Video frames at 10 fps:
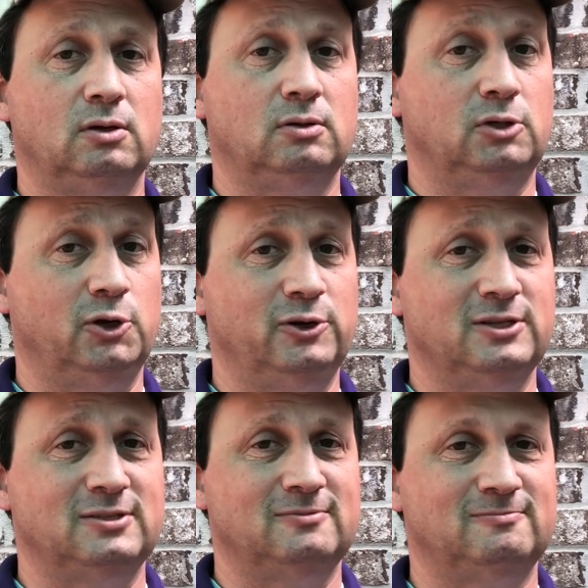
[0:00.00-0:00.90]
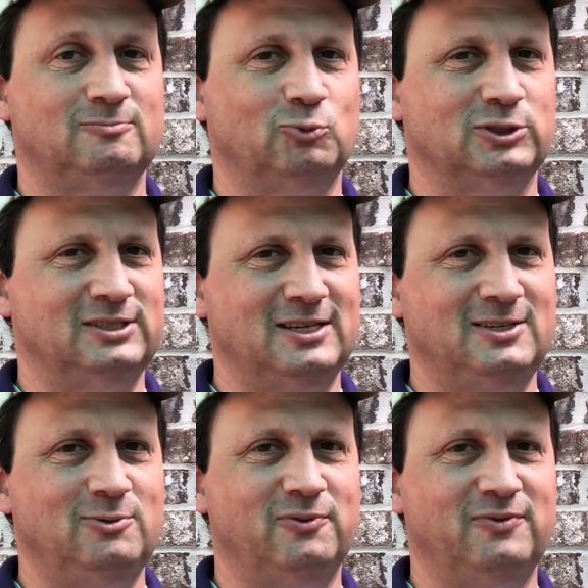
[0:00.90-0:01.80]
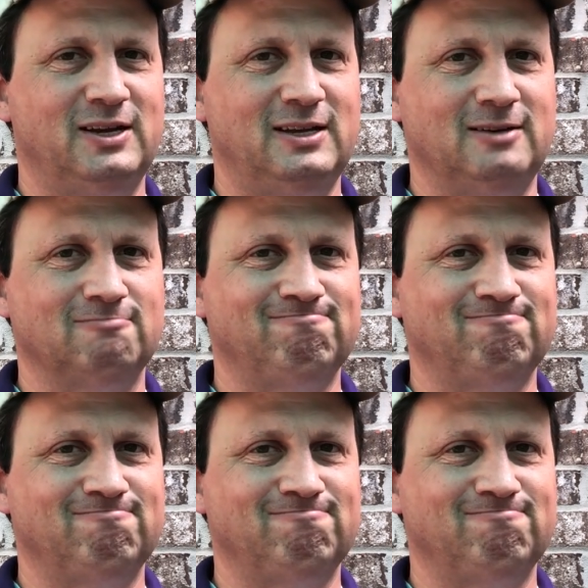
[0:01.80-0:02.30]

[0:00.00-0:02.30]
Curious? Well, stay tuned and find out.